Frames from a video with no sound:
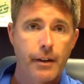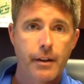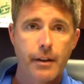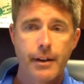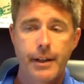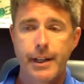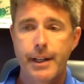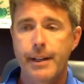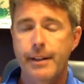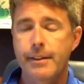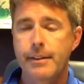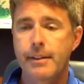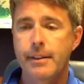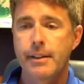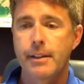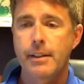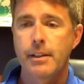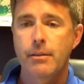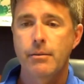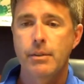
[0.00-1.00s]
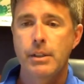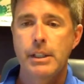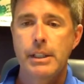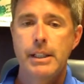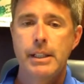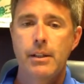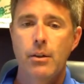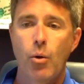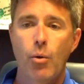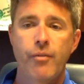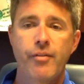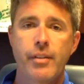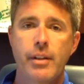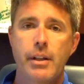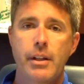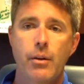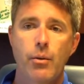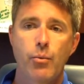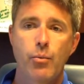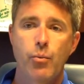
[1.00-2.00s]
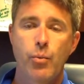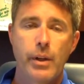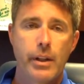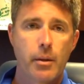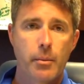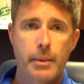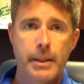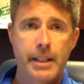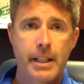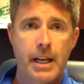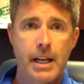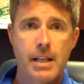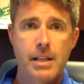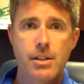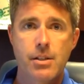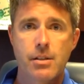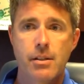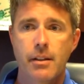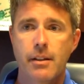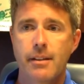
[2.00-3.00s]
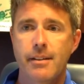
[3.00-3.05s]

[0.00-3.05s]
and uh, hopefully the weather be nice and